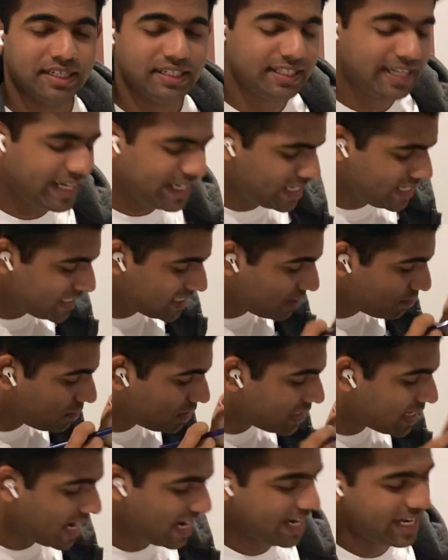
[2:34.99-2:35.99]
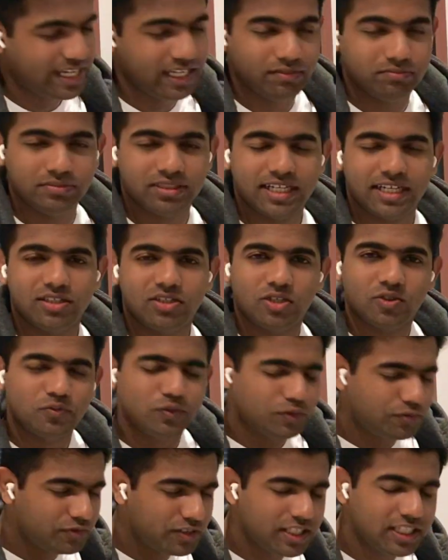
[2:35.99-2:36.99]
Taking some time, 10 or
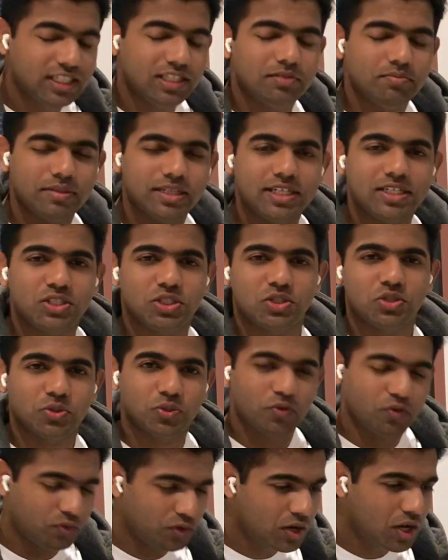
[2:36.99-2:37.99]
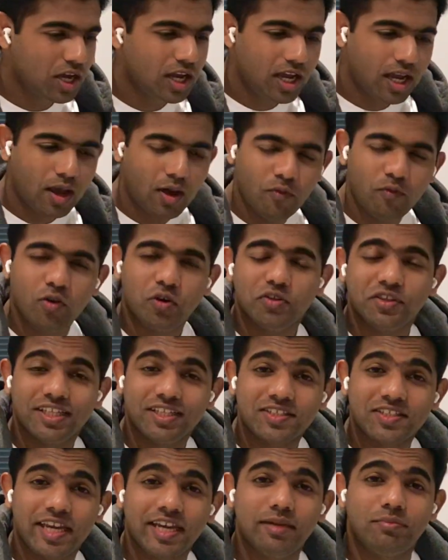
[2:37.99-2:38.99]
15 minutes to for the
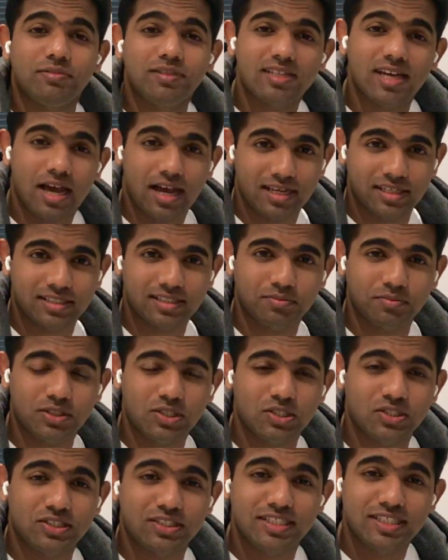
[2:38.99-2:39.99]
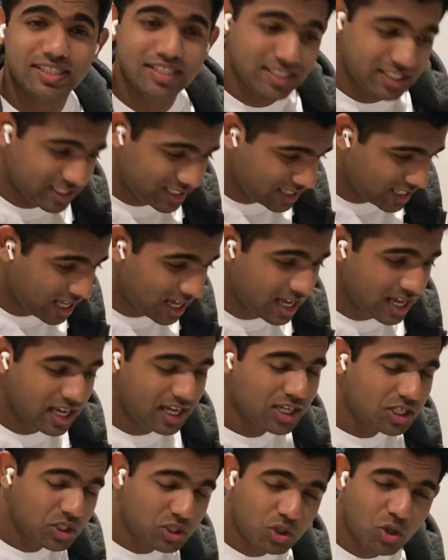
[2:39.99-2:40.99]
same task, because this is the
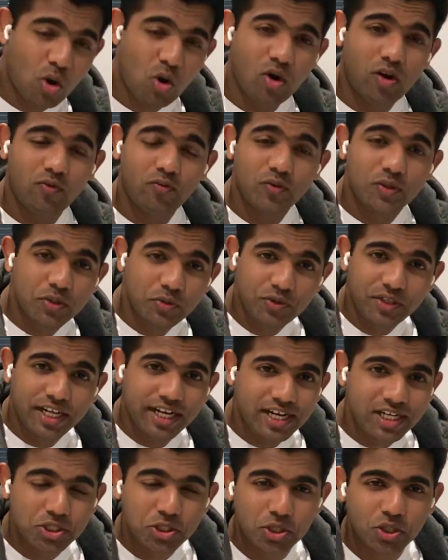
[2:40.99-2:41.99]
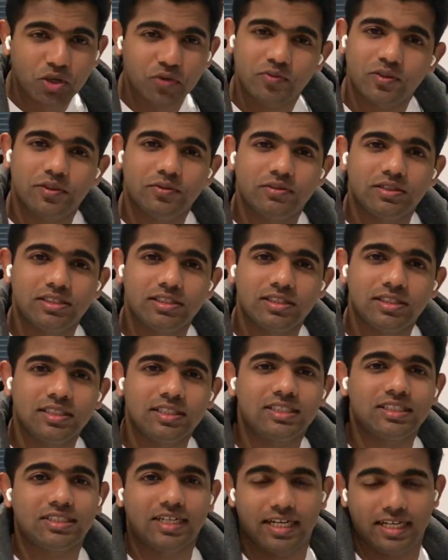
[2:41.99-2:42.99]
sole foundation of our
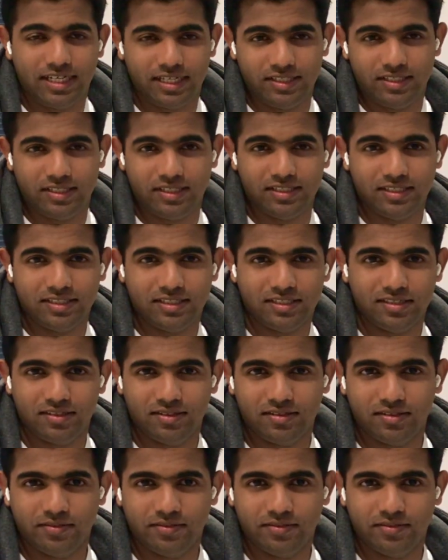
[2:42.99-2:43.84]
strategies.